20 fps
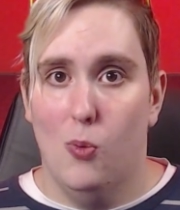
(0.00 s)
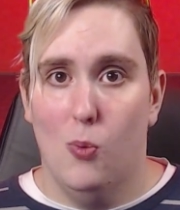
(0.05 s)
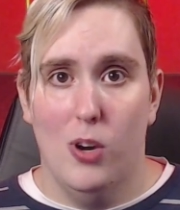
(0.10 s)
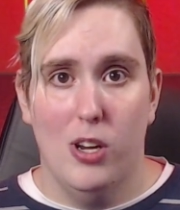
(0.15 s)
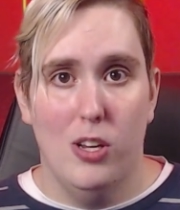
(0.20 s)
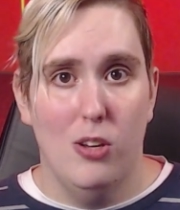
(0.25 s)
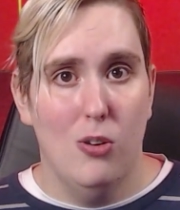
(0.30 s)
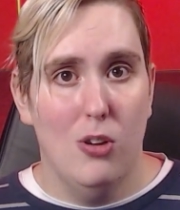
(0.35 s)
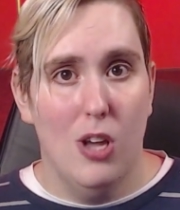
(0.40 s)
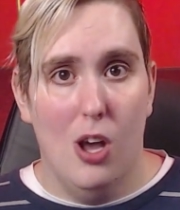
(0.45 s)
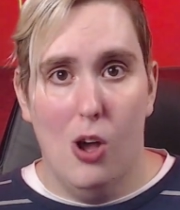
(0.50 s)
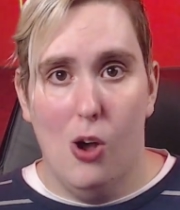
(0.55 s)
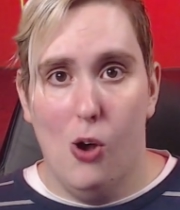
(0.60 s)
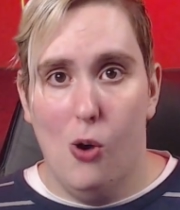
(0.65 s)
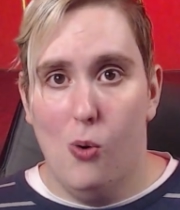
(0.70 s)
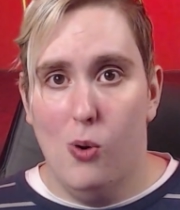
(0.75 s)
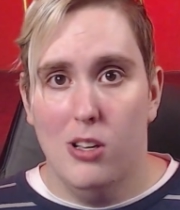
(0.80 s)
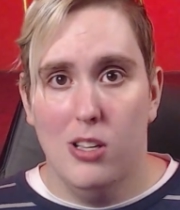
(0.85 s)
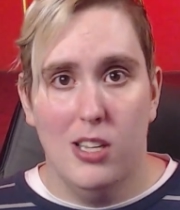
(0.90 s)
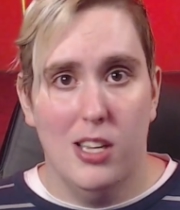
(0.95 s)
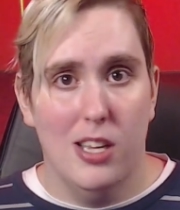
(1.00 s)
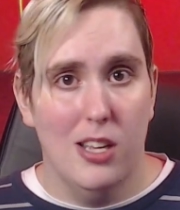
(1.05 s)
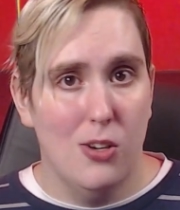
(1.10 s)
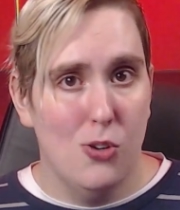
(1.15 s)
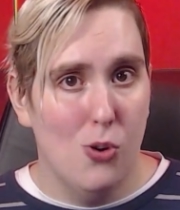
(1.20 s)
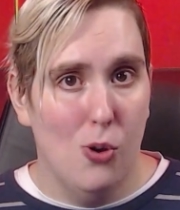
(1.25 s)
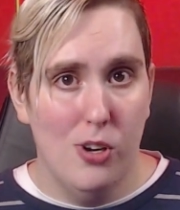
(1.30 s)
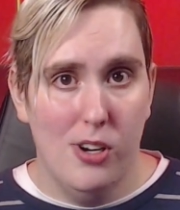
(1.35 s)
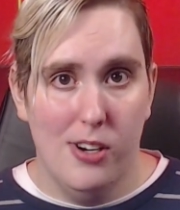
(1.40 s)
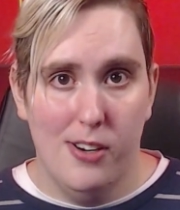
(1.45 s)
Where you go,
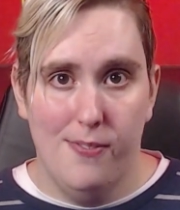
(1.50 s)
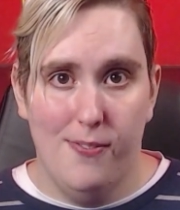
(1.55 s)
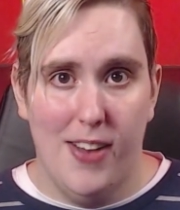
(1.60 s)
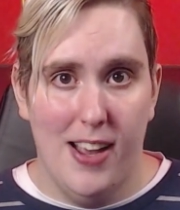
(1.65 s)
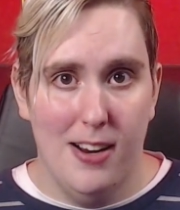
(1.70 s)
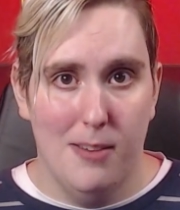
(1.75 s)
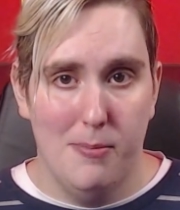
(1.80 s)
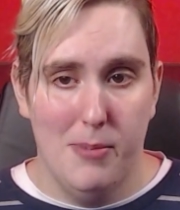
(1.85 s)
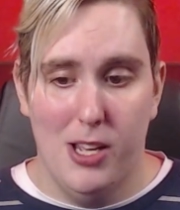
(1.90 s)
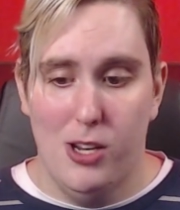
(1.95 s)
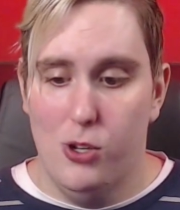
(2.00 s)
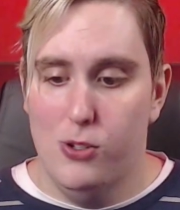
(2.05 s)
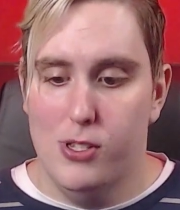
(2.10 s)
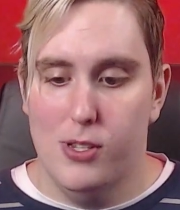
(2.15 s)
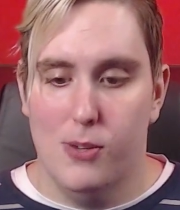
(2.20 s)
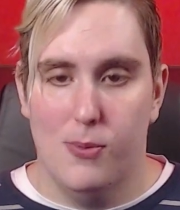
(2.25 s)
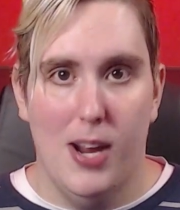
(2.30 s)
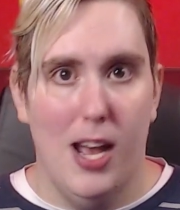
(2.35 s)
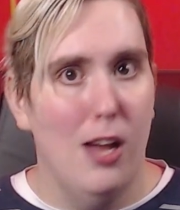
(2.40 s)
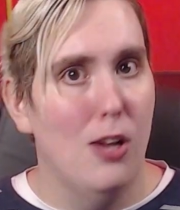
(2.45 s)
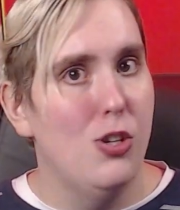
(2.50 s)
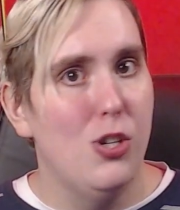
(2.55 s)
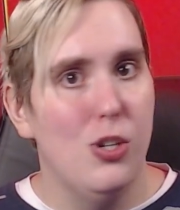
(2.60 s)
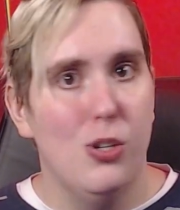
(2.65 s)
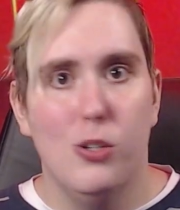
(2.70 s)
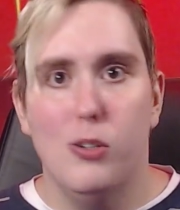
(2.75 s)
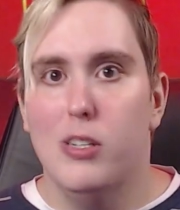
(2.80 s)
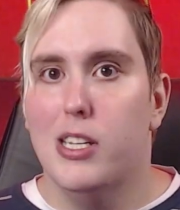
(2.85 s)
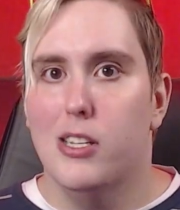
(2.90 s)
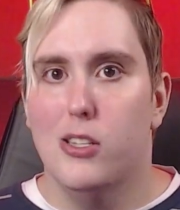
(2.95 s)
control your environment. Who's around
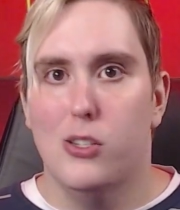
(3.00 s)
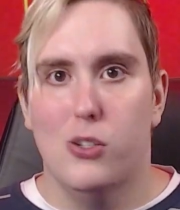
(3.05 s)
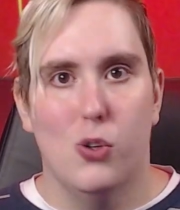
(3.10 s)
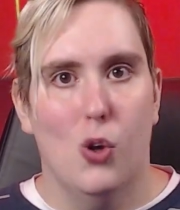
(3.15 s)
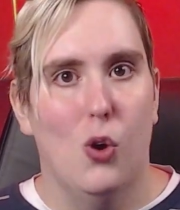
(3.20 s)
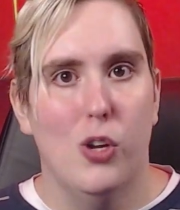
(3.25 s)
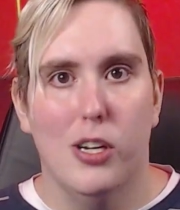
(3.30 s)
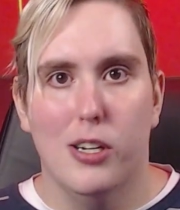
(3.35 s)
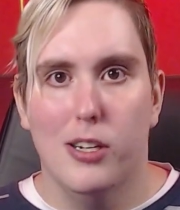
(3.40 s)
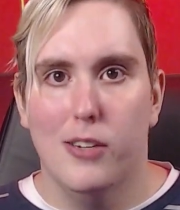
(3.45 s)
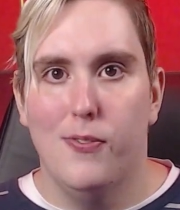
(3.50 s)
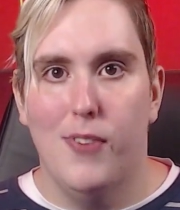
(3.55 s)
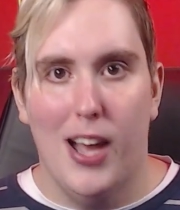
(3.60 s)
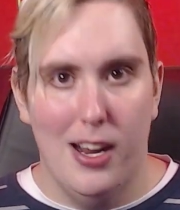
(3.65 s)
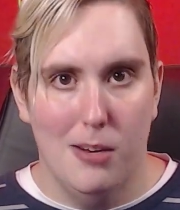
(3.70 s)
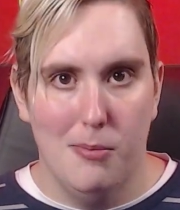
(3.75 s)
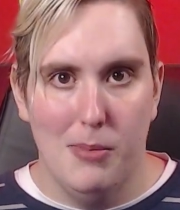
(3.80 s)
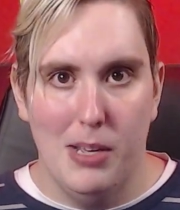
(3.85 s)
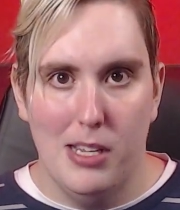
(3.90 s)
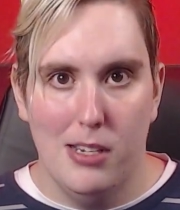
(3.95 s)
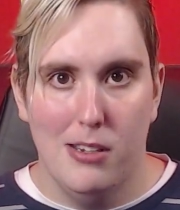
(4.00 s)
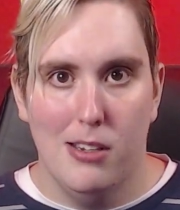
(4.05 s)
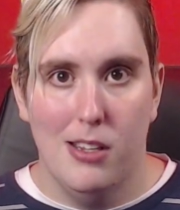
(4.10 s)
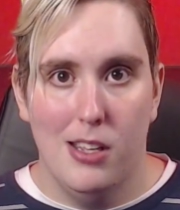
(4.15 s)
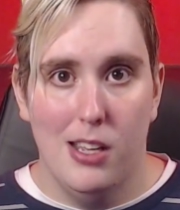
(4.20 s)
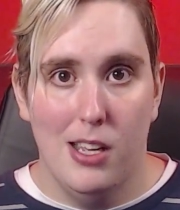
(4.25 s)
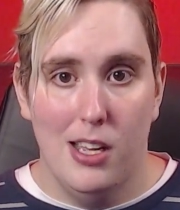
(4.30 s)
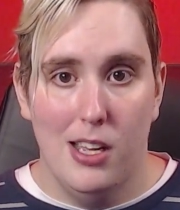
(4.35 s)
you, control your environment.